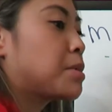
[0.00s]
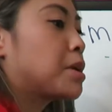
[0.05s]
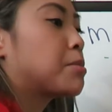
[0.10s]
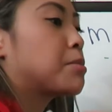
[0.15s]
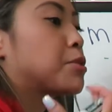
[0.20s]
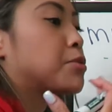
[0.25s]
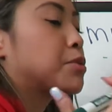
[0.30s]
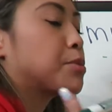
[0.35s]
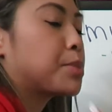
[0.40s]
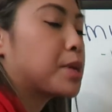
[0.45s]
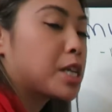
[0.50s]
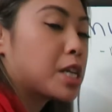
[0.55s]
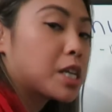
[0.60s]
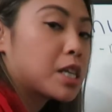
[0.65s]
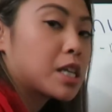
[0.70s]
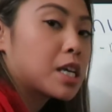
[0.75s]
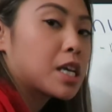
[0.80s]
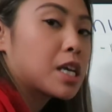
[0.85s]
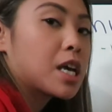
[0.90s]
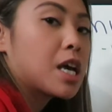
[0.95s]
number
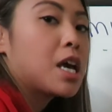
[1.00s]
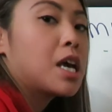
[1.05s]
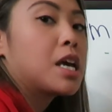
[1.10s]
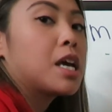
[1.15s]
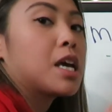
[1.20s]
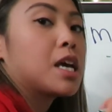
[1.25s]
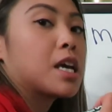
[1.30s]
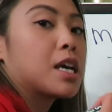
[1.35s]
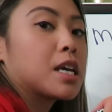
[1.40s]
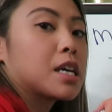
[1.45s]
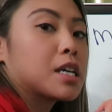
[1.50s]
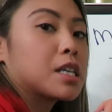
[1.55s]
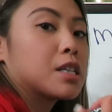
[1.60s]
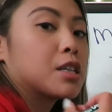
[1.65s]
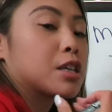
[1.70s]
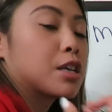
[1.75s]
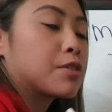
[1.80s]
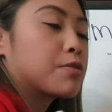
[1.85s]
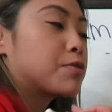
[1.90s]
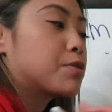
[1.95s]
repeatedly and
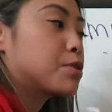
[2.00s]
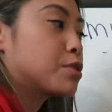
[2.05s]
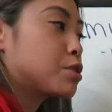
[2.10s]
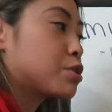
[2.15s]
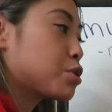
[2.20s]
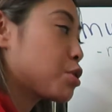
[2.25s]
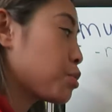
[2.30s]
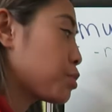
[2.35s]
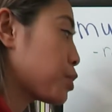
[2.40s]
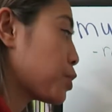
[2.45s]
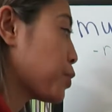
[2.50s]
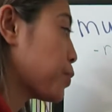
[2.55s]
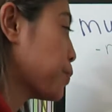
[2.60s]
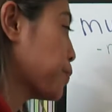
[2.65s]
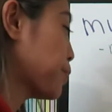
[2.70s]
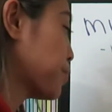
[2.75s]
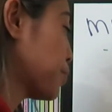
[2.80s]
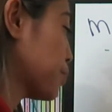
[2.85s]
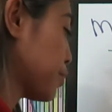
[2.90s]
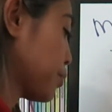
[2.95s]
looking for the total.
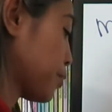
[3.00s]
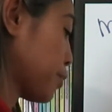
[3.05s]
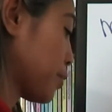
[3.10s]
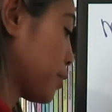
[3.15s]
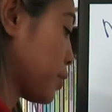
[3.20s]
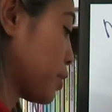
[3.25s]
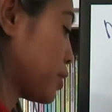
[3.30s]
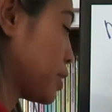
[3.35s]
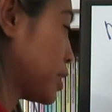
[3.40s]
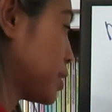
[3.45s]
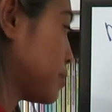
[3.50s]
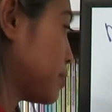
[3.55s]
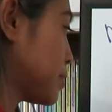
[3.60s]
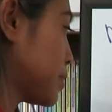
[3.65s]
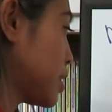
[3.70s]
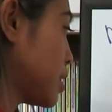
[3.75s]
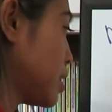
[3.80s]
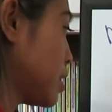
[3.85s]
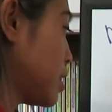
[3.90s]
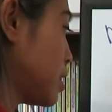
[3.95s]
All right.
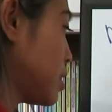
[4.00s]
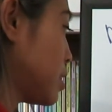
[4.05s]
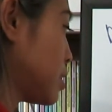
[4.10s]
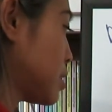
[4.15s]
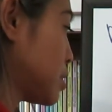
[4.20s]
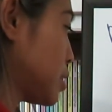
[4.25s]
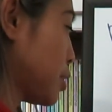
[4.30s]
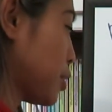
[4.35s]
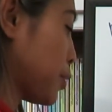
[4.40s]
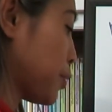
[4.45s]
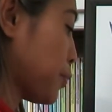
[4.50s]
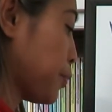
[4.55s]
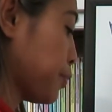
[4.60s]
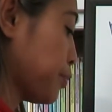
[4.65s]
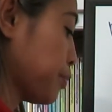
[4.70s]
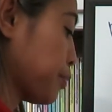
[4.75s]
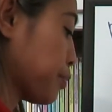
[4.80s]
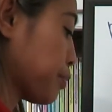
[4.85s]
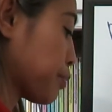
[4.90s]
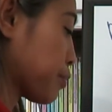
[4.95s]
So
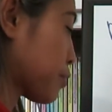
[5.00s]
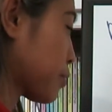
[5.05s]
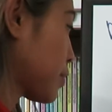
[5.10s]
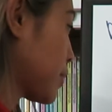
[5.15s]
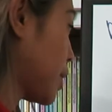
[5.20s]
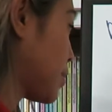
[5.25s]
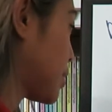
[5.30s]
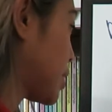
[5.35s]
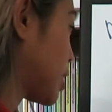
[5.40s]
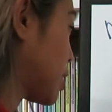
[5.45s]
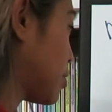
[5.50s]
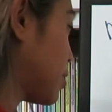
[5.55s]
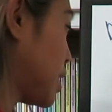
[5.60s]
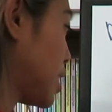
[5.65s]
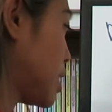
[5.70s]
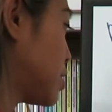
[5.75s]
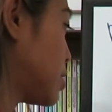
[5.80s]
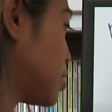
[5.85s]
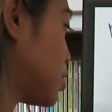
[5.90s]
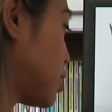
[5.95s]
I'm going to go
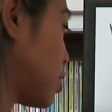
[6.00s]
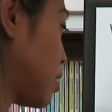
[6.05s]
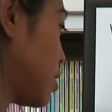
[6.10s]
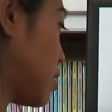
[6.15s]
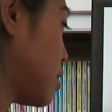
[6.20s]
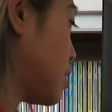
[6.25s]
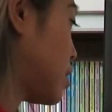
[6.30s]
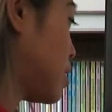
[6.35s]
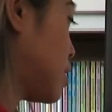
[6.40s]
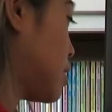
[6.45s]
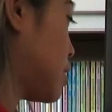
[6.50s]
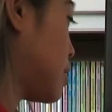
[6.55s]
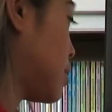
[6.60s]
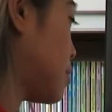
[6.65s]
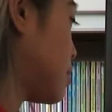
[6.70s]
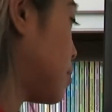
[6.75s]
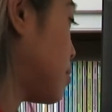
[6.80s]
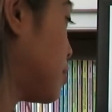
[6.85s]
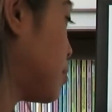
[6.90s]
ahead and draw